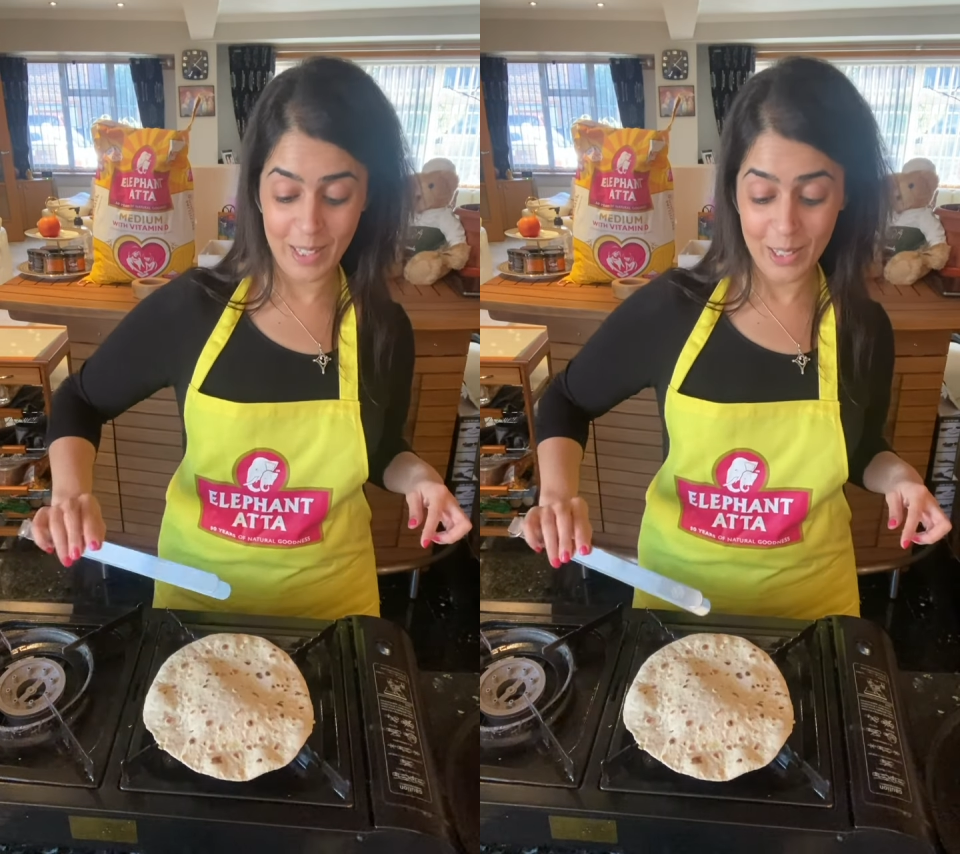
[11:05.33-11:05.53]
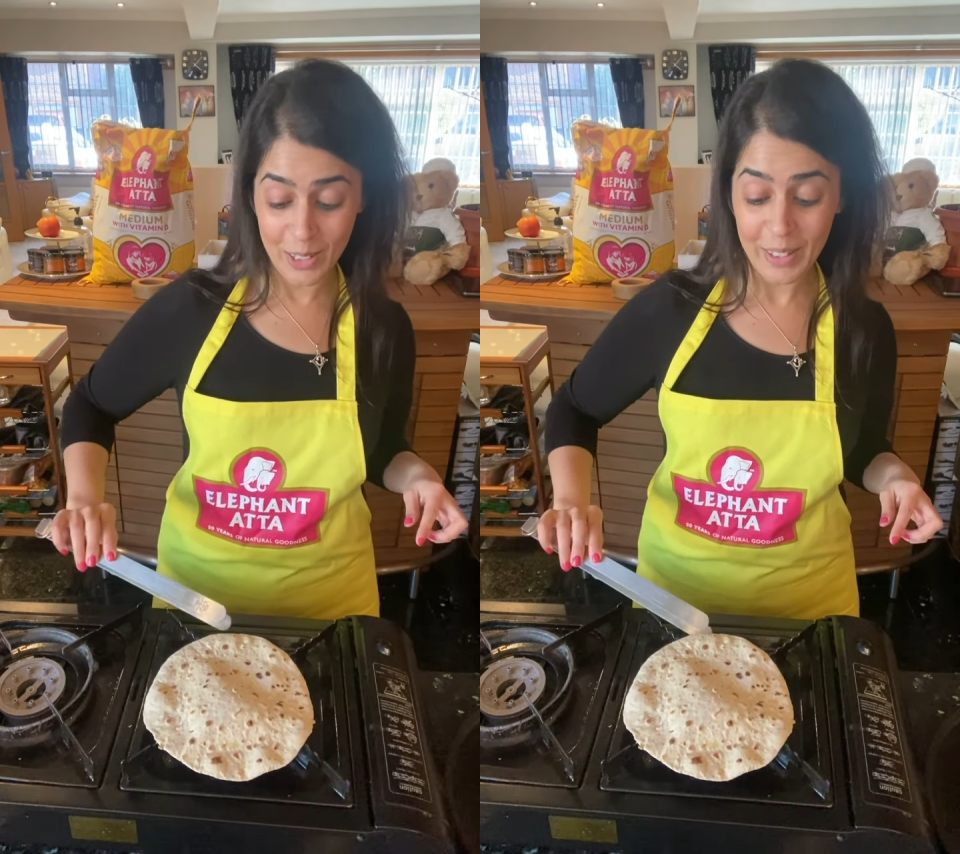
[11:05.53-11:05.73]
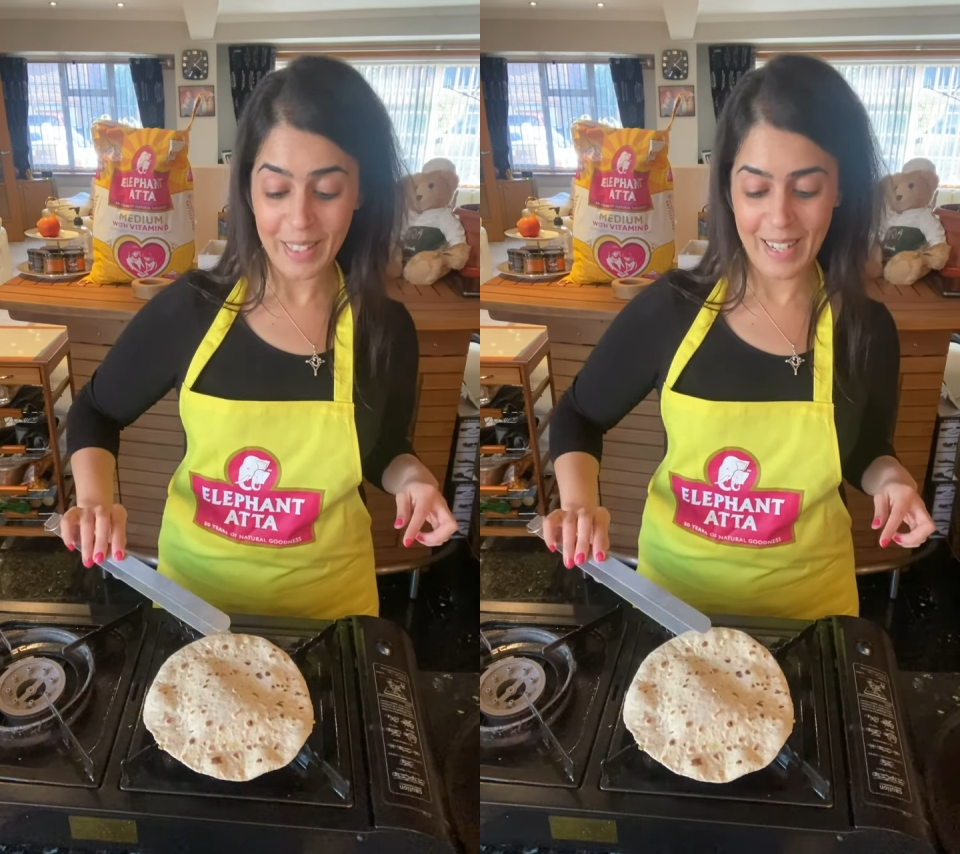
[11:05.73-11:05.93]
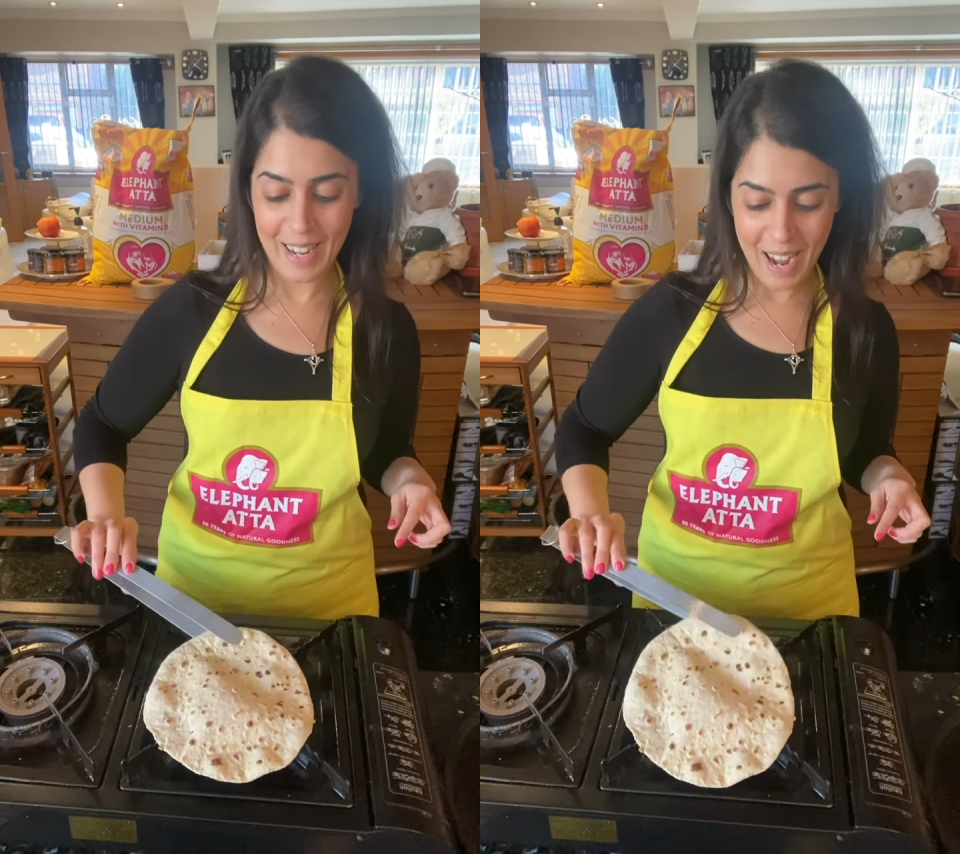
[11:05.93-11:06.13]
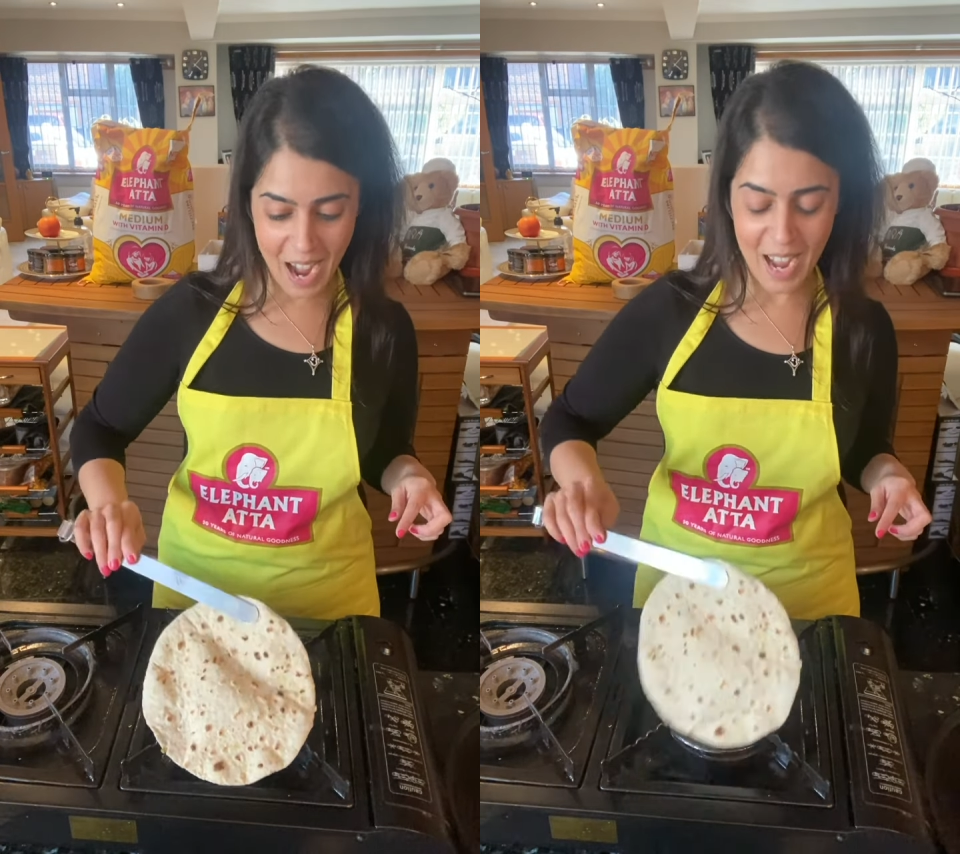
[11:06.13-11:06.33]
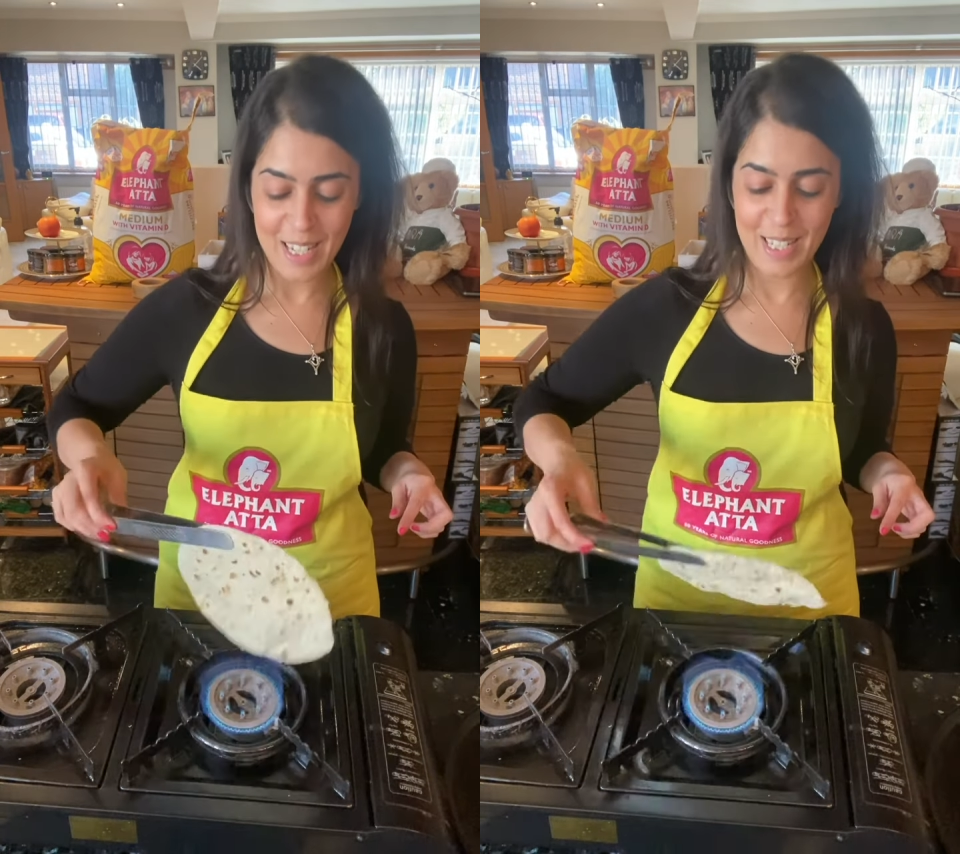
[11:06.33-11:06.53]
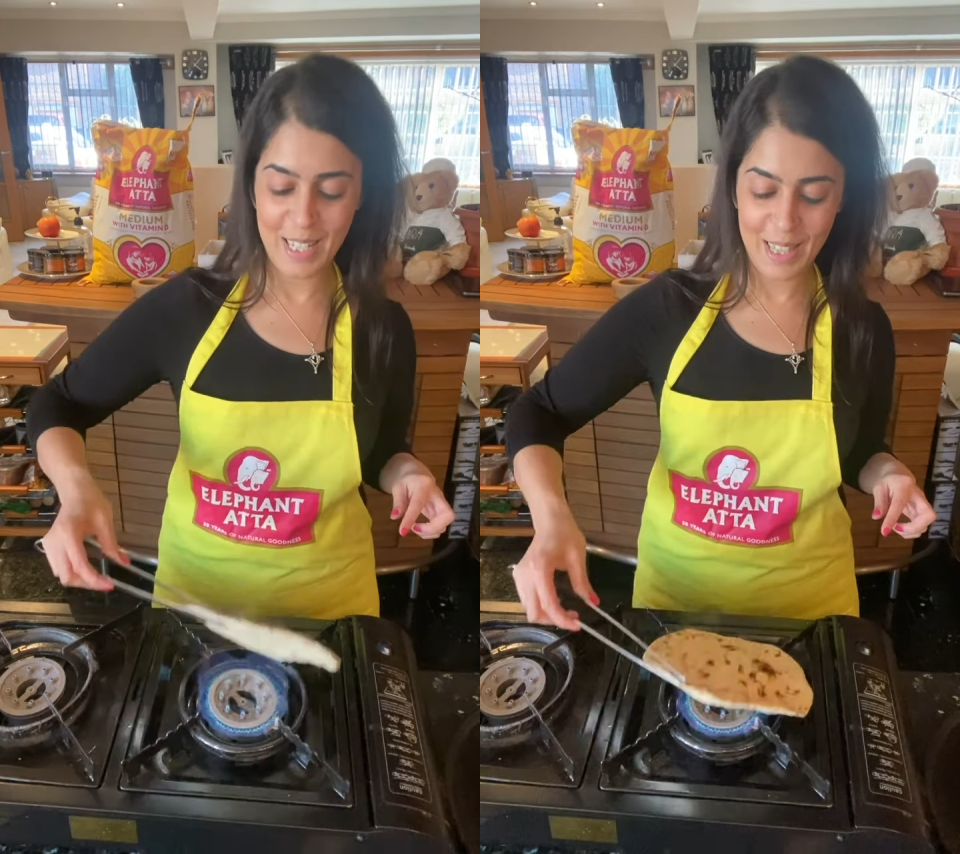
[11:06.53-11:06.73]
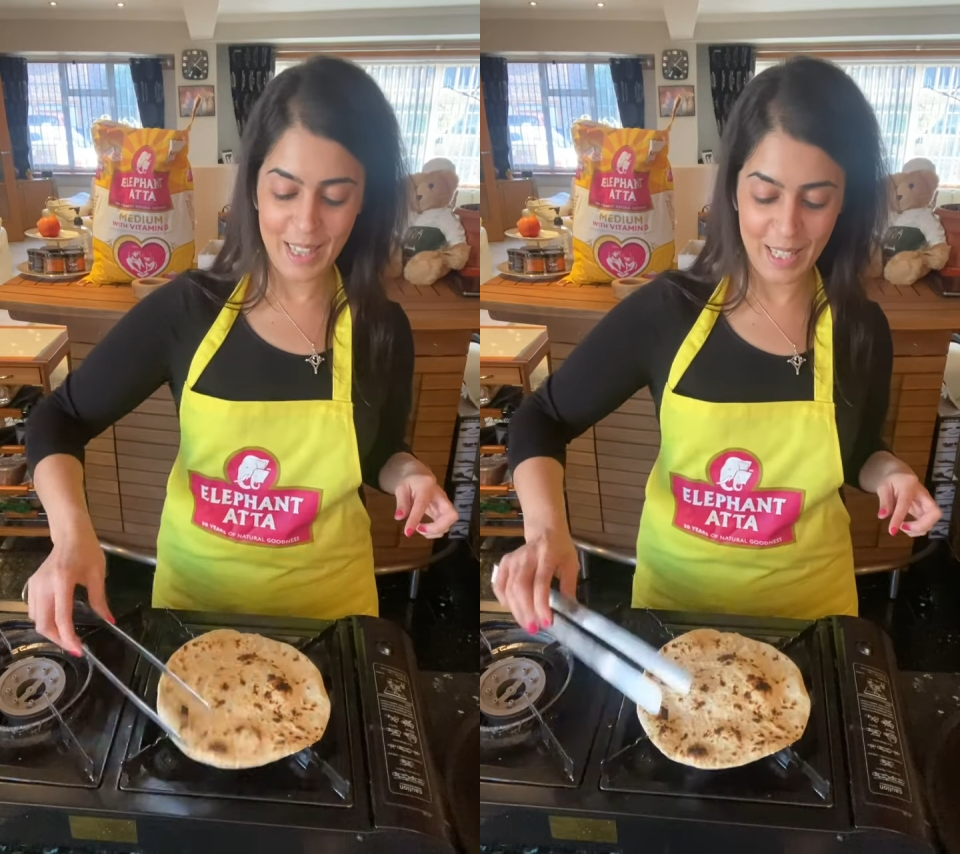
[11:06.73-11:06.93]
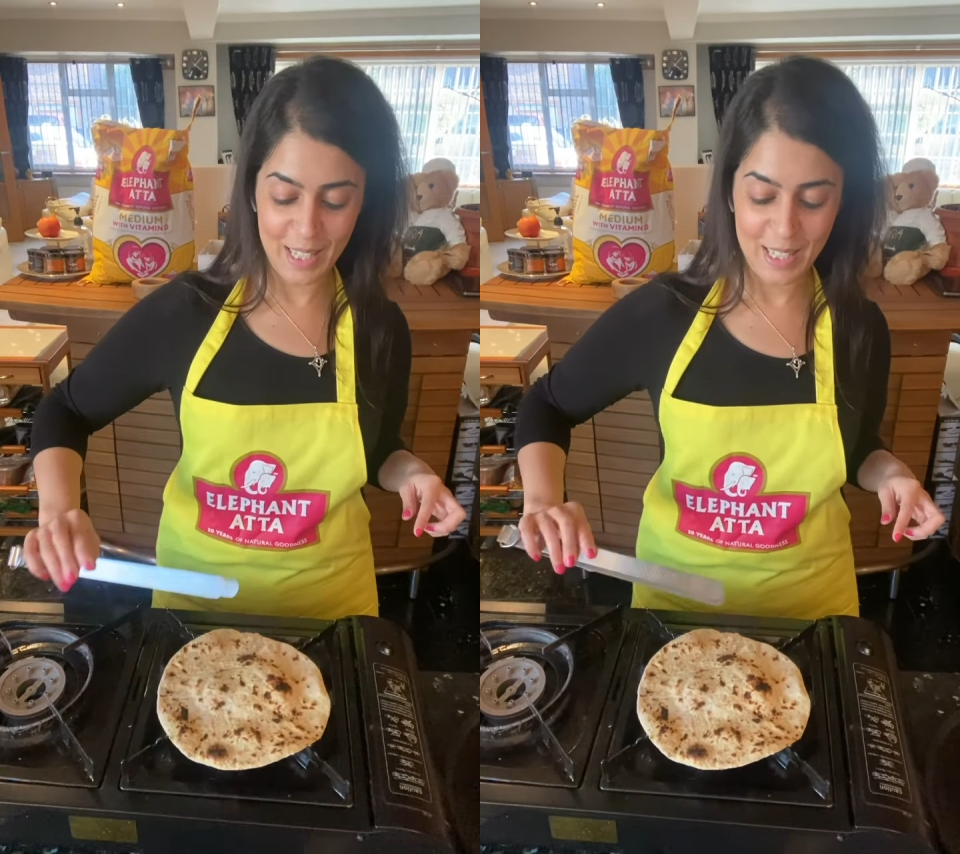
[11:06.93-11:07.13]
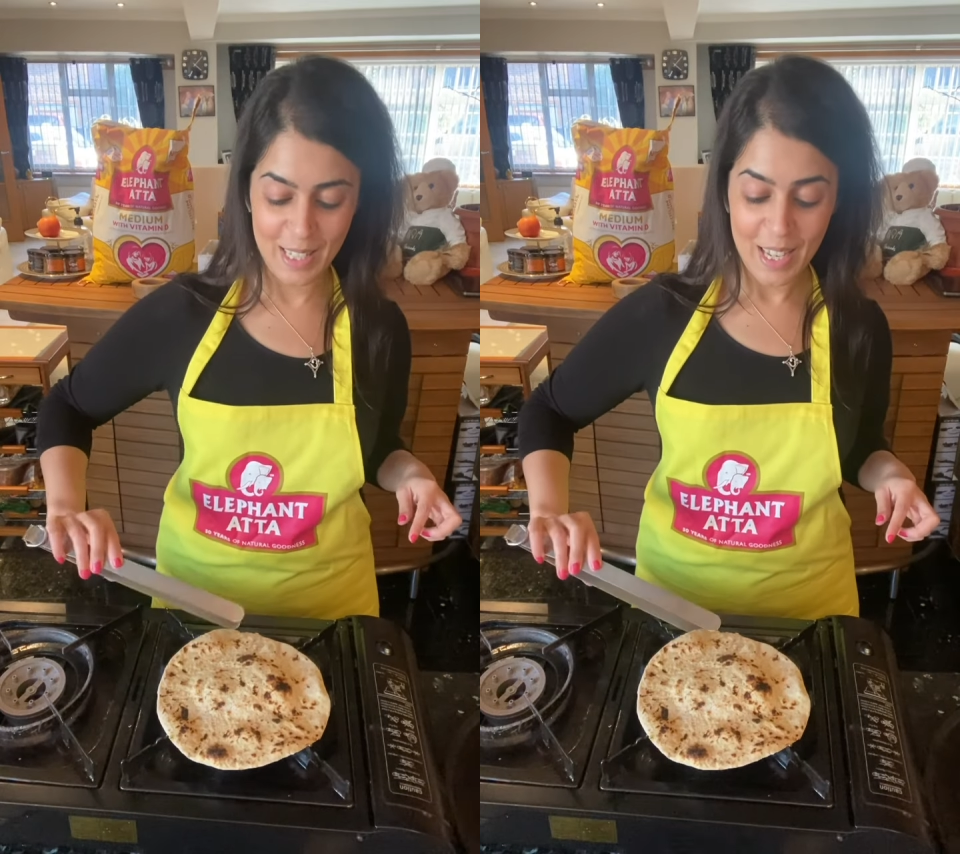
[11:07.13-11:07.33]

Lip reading: Look at this